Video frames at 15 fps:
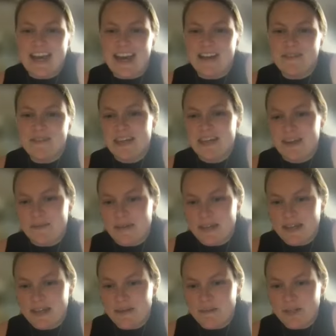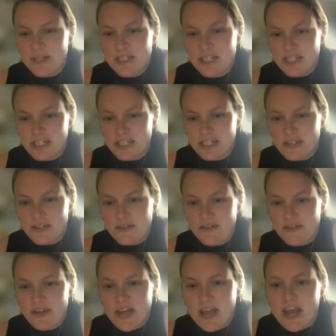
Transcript: I'm Kimmy, number two.